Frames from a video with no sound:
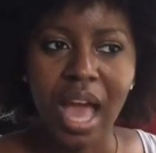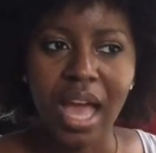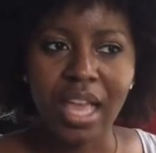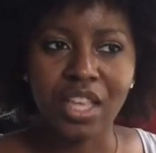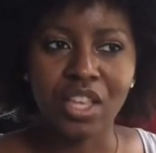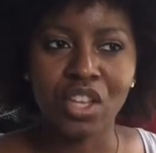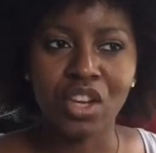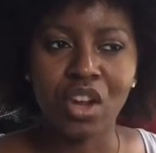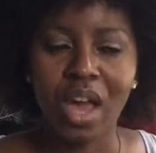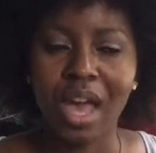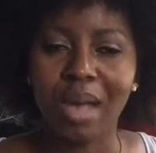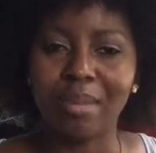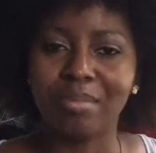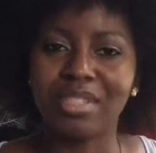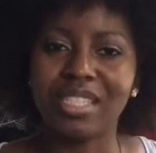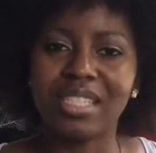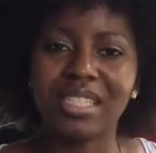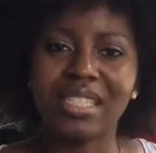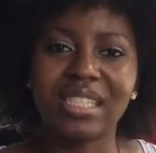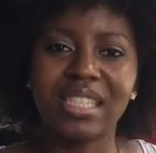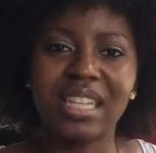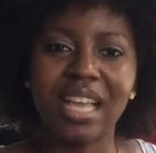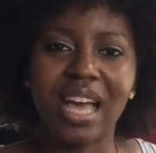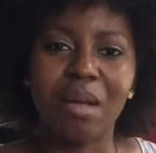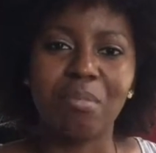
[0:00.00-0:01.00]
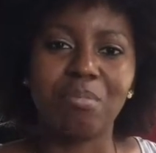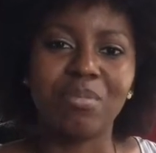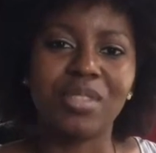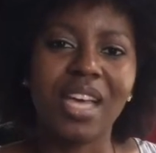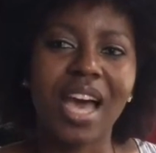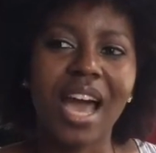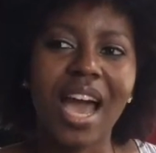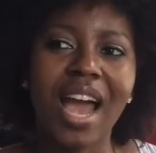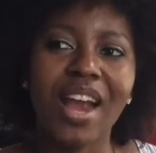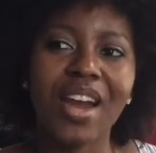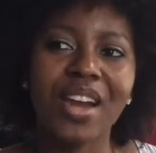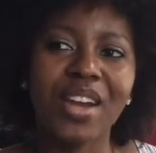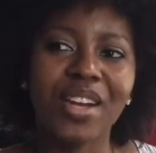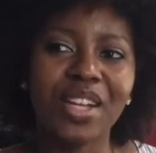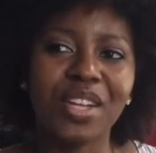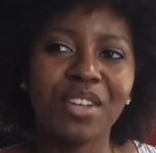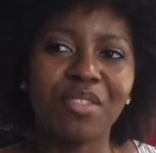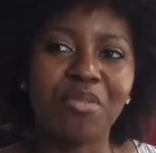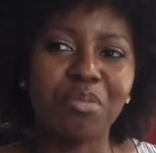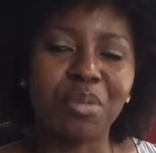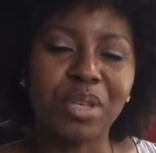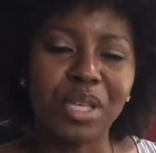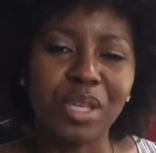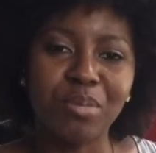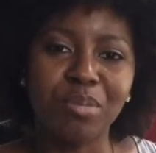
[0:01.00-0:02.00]
You know, I'm tired
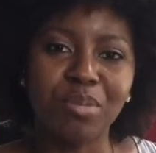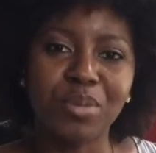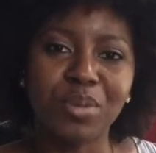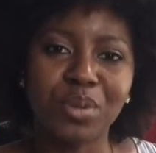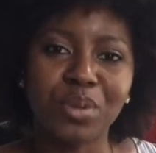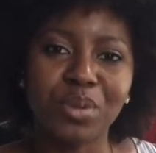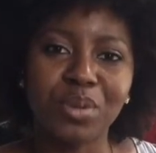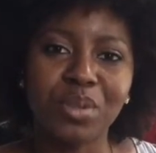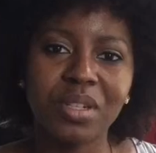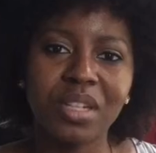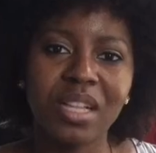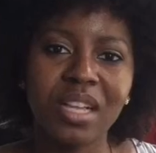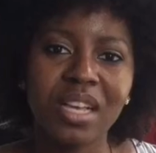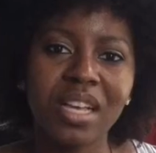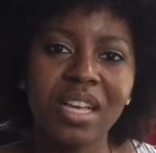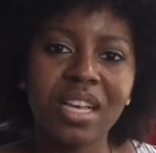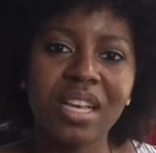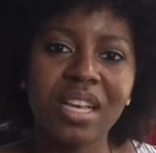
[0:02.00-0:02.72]
of people